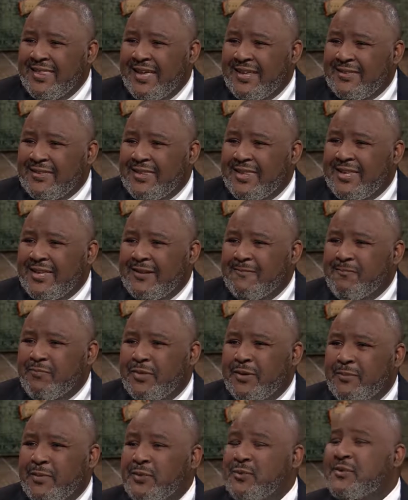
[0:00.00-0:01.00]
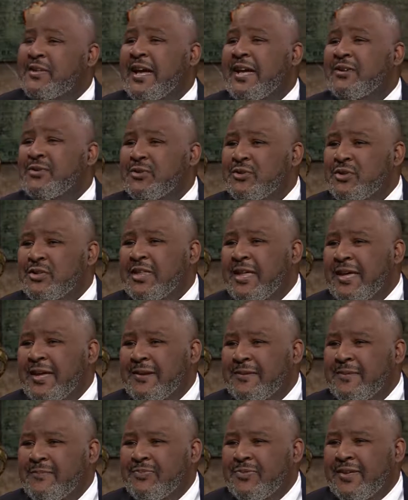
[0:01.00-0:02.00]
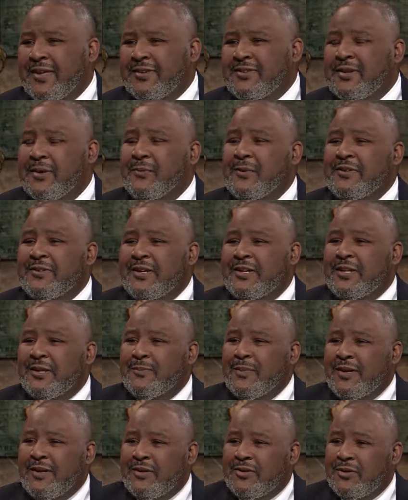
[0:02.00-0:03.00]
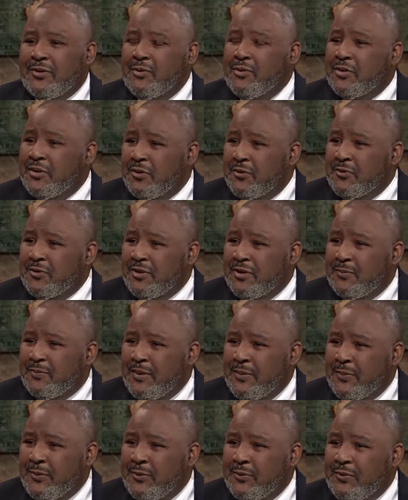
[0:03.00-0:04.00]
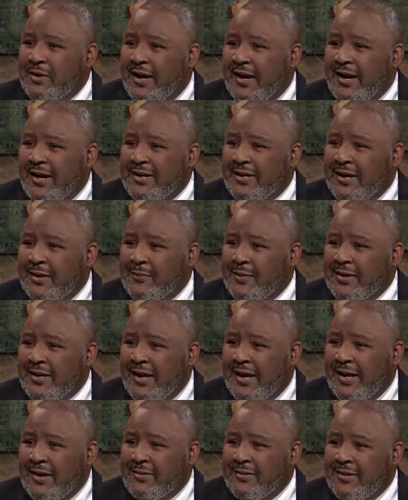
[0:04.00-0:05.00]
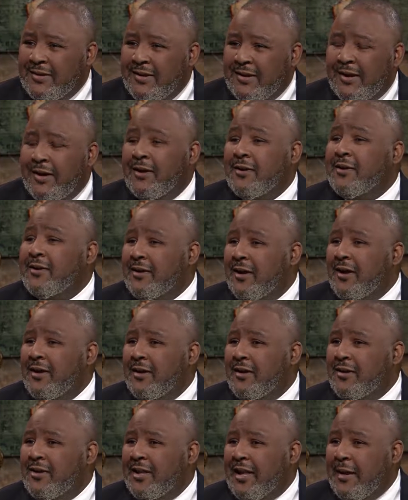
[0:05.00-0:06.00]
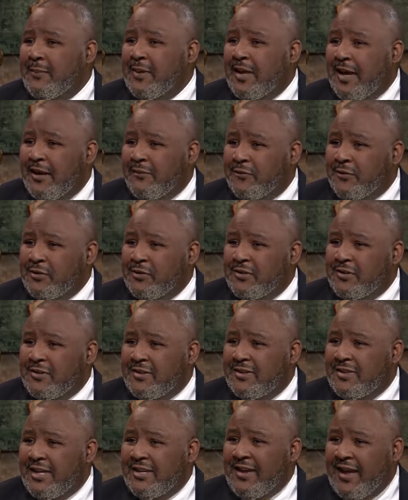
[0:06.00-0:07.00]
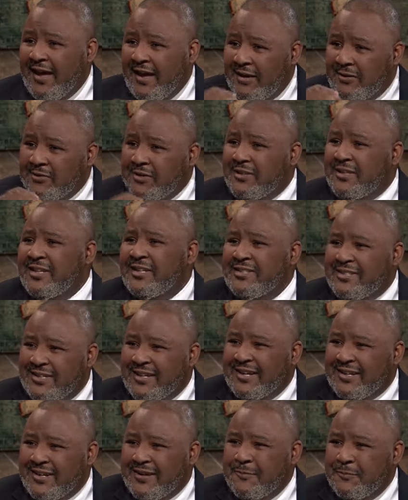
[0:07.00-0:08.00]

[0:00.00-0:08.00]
That the most dangerous thing, as someone said to me, 2/3 of the people who died coming down, climbing Everest, they die on the descent.